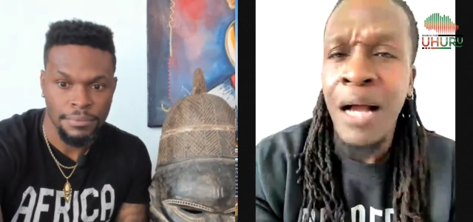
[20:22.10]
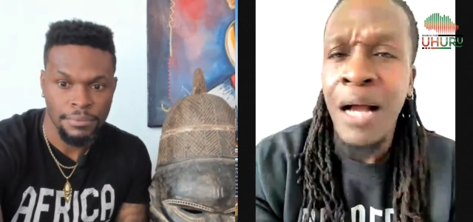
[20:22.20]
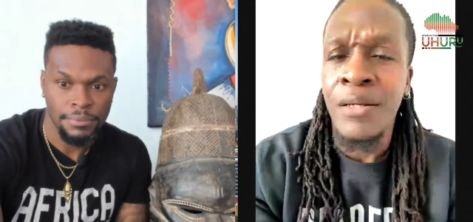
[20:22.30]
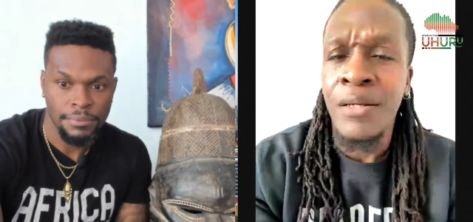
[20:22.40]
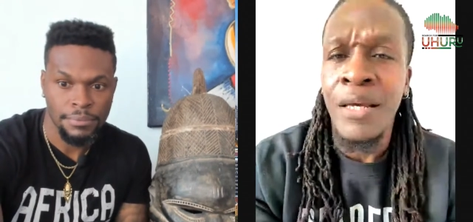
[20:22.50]

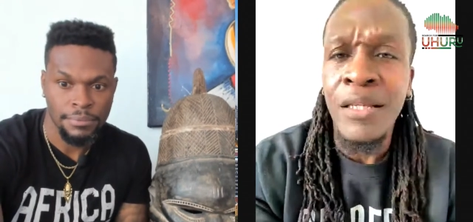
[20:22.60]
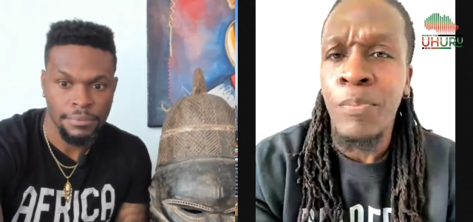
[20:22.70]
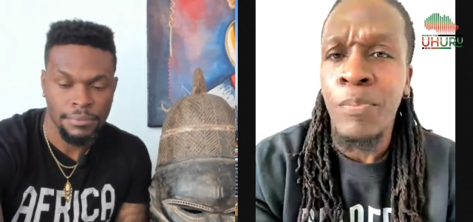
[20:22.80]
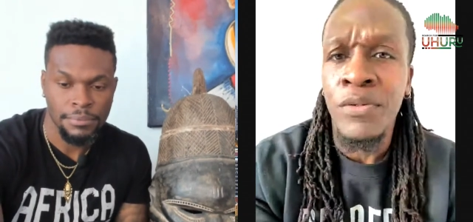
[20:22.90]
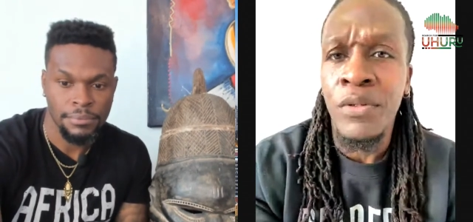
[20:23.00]
Speaker 1: like
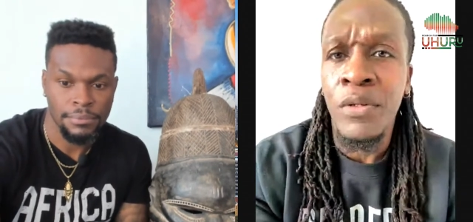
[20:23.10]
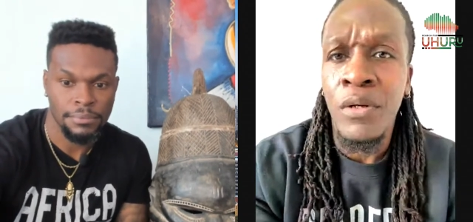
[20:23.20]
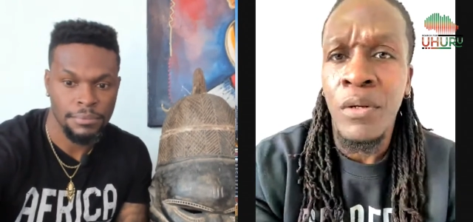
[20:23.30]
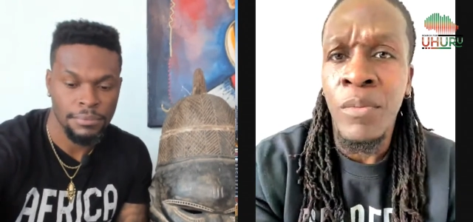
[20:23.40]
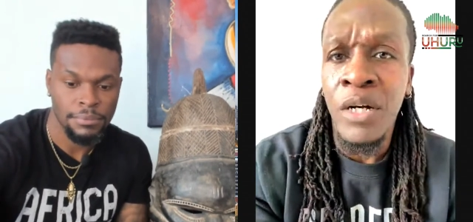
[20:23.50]
I'm not gonna
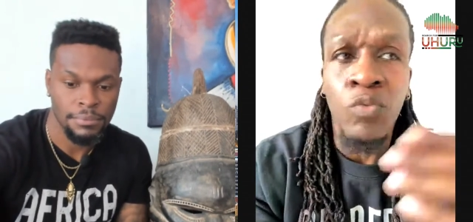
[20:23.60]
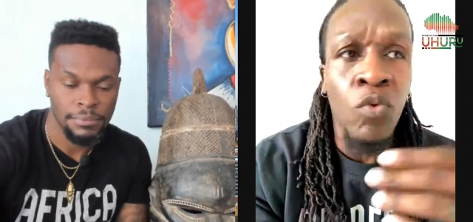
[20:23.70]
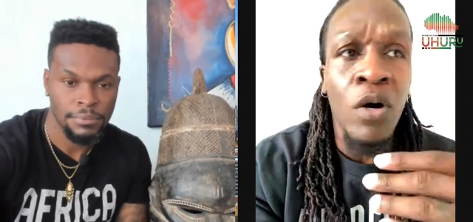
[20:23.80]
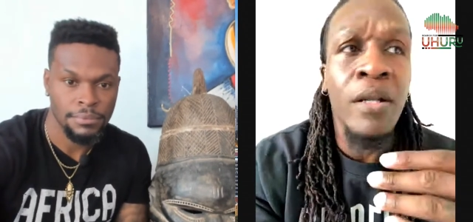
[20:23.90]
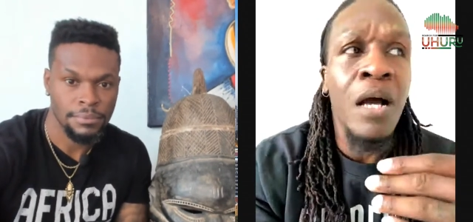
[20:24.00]
hit the
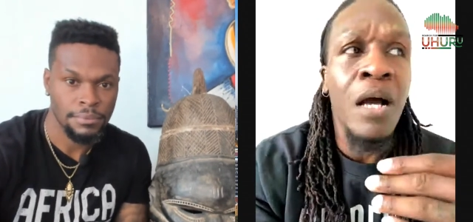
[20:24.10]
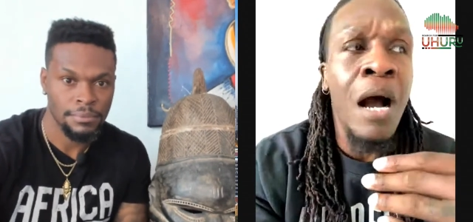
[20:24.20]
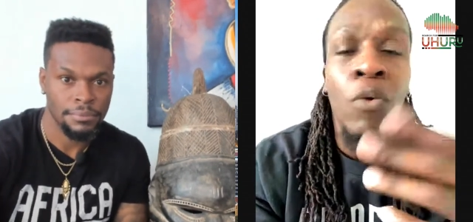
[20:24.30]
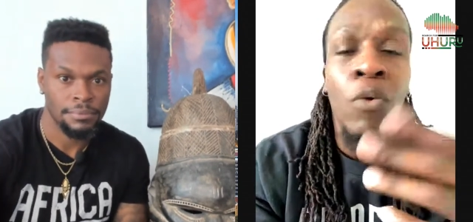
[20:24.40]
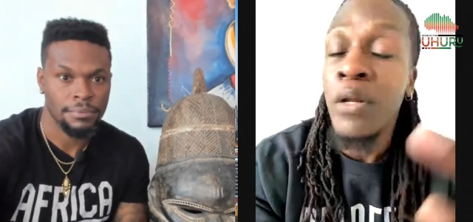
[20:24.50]
person because
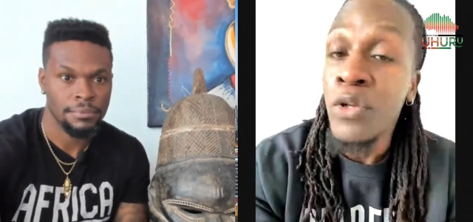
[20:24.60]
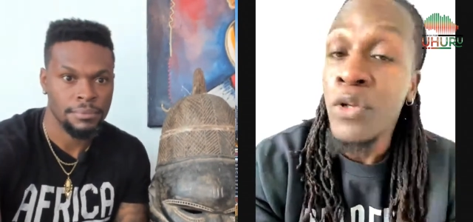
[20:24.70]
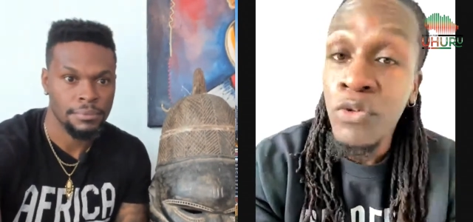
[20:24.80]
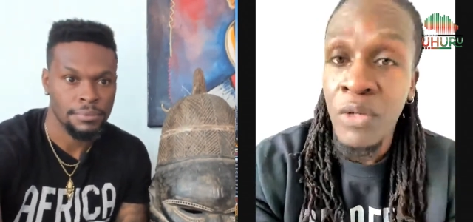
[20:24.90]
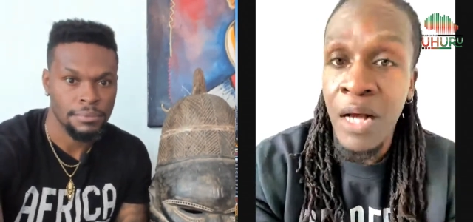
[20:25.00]
one,
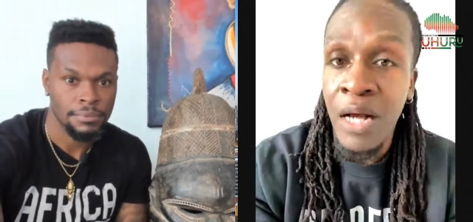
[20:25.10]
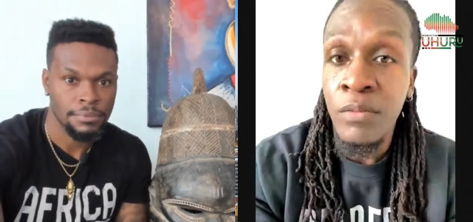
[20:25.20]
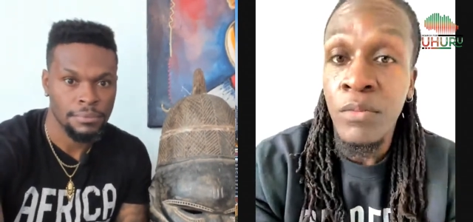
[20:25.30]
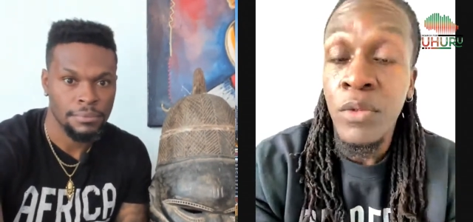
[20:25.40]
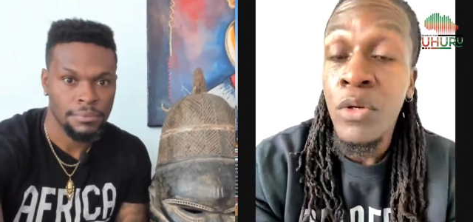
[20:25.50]
I want to
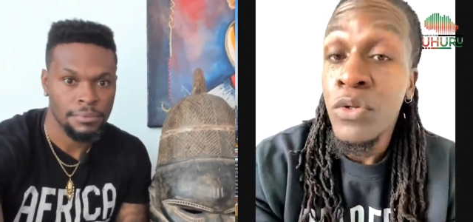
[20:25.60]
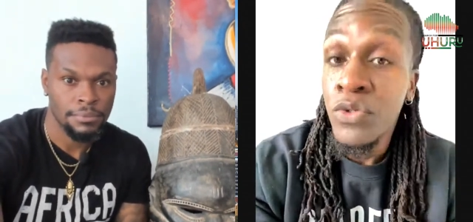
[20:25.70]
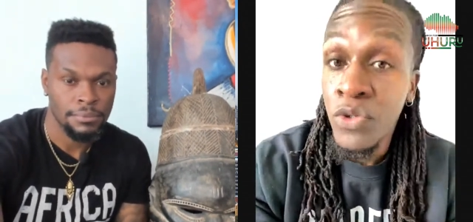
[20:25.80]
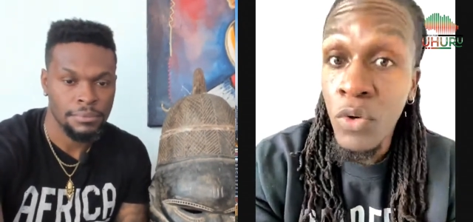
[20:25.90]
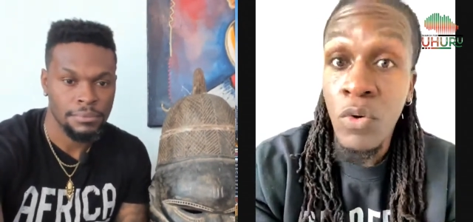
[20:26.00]
neutralize them.
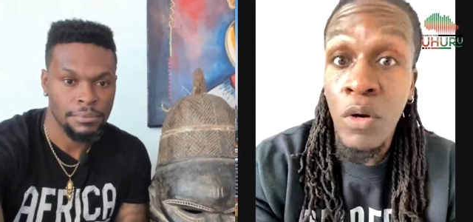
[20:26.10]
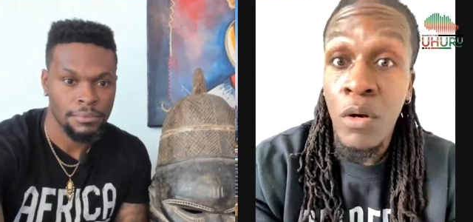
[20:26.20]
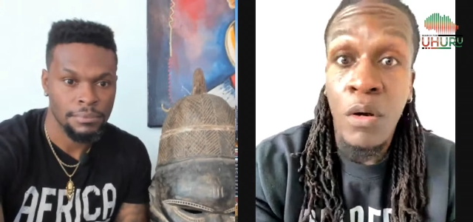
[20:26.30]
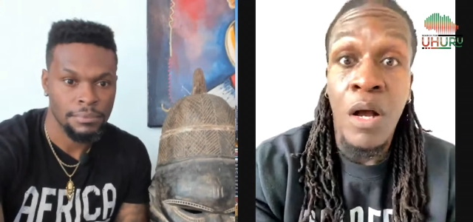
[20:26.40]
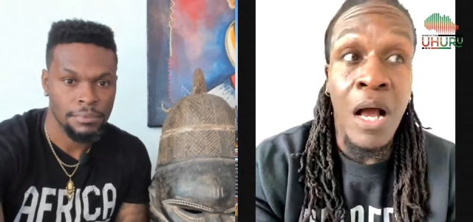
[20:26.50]

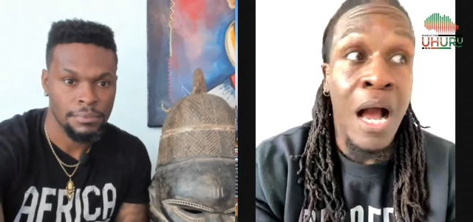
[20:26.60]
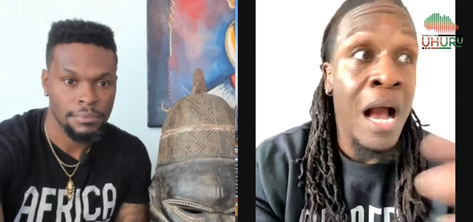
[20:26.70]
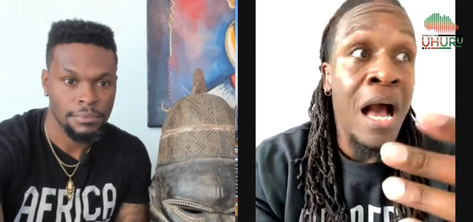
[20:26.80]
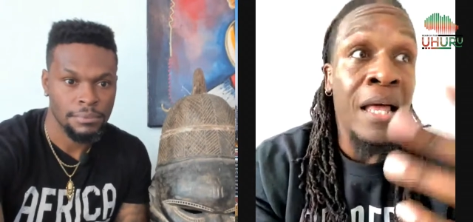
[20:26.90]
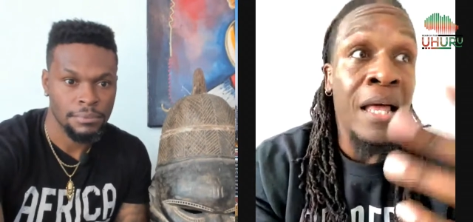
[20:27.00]
Two,
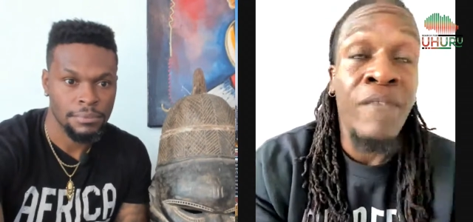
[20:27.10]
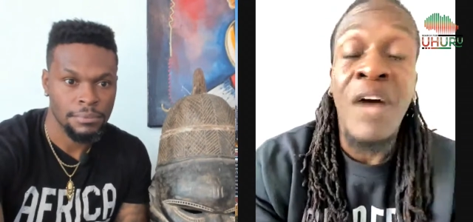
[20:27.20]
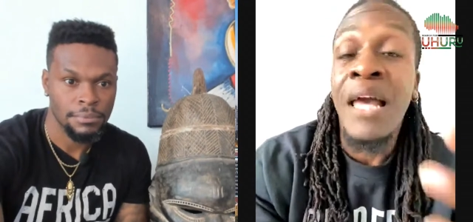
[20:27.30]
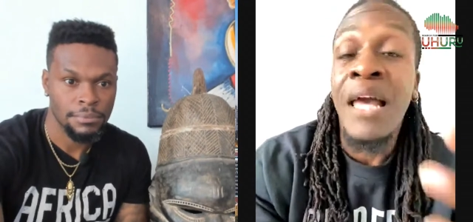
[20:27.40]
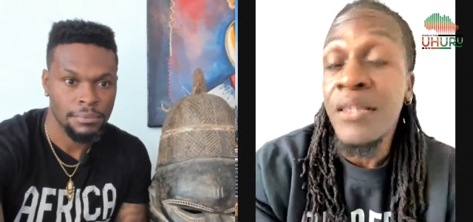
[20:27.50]
I, if
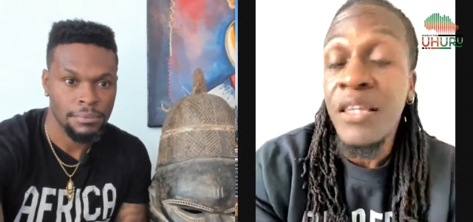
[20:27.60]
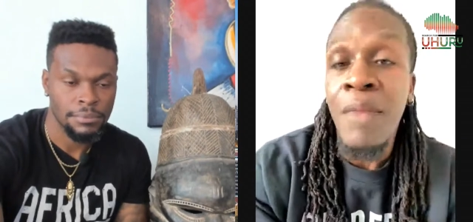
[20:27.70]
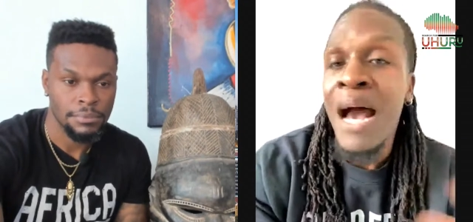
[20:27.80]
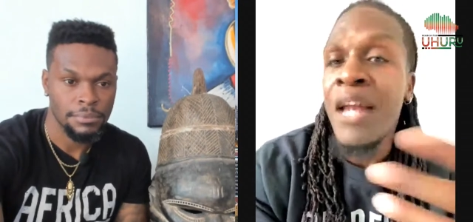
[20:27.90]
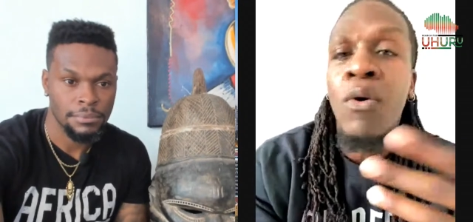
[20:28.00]
I hit
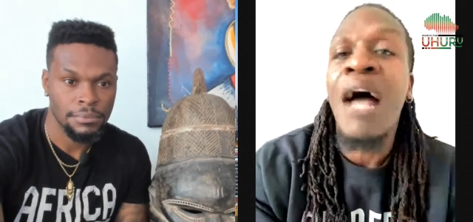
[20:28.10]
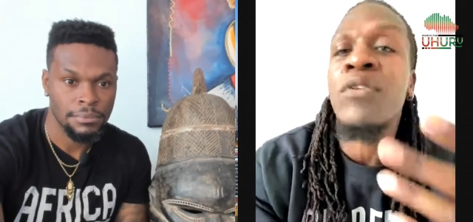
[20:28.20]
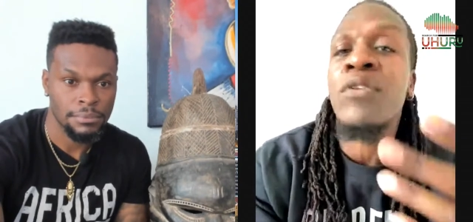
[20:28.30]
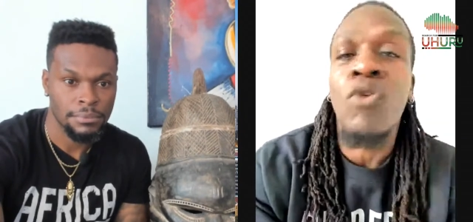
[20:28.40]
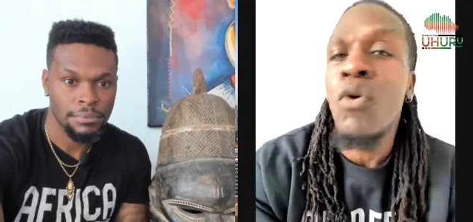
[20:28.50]
them, I don't
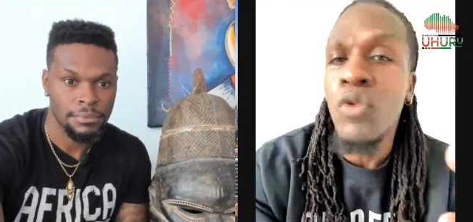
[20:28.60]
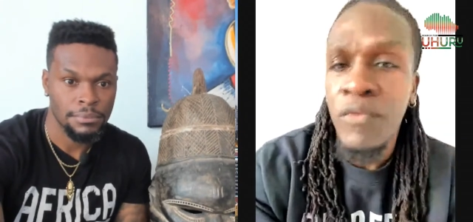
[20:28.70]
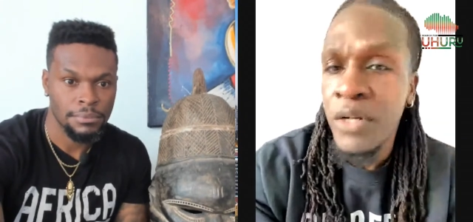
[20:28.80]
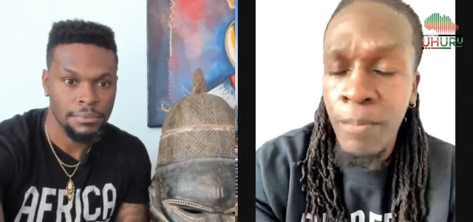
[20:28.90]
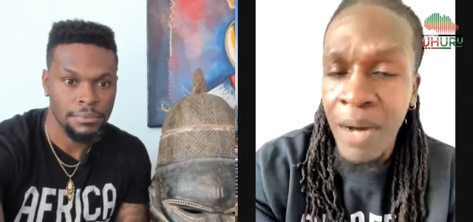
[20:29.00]
have control
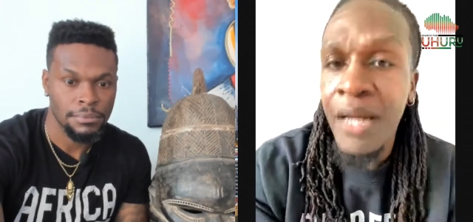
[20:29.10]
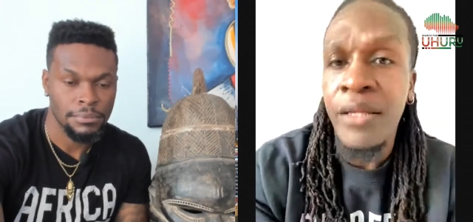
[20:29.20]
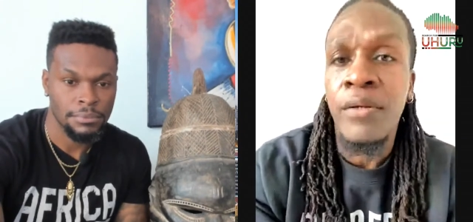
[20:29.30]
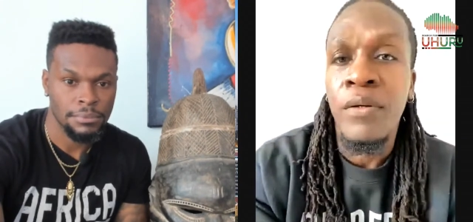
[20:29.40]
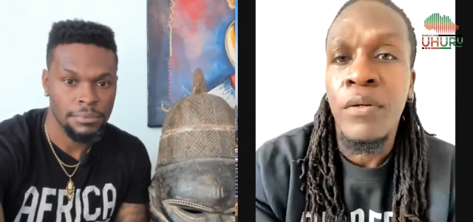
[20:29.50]
over their
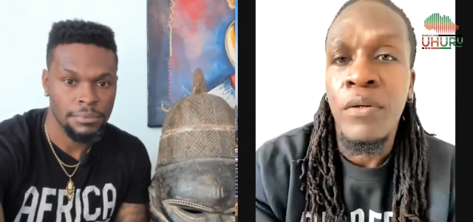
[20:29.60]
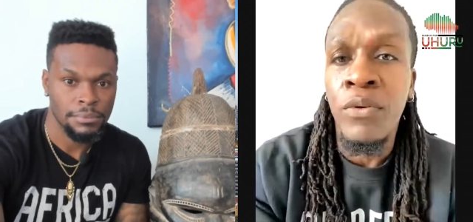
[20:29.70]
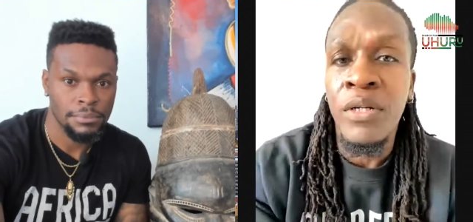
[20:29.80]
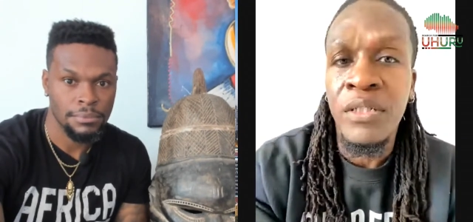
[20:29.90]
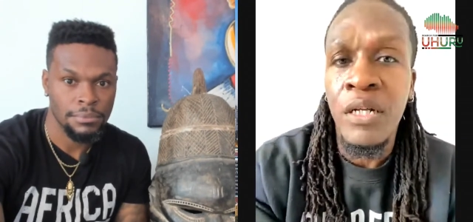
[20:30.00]
body.
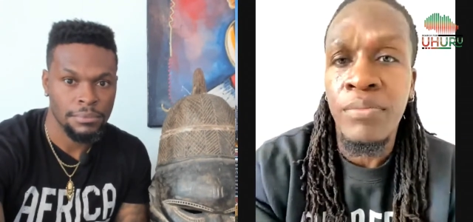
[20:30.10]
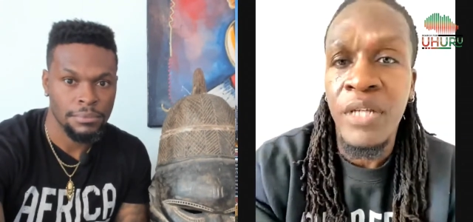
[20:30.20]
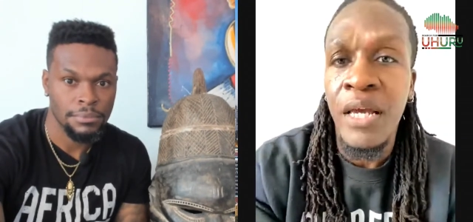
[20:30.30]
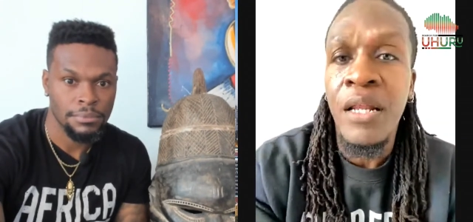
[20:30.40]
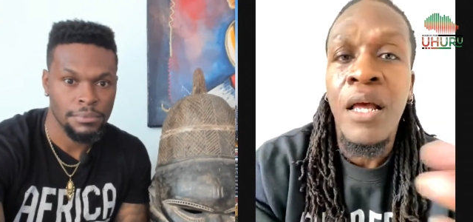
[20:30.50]
You understand what I'm
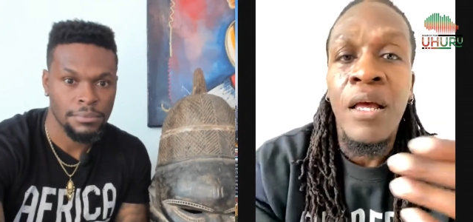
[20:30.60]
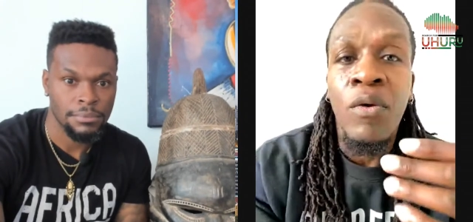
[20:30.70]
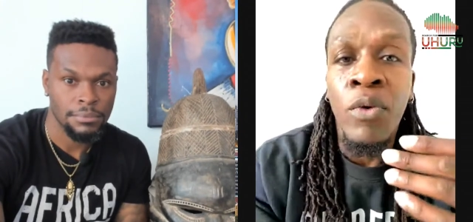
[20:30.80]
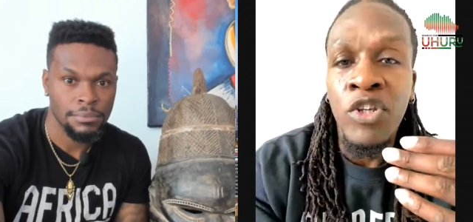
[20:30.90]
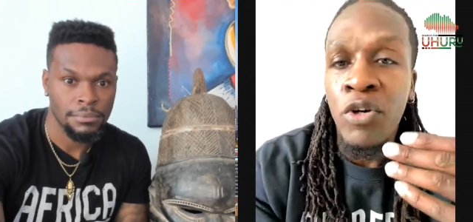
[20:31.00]
saying? When you're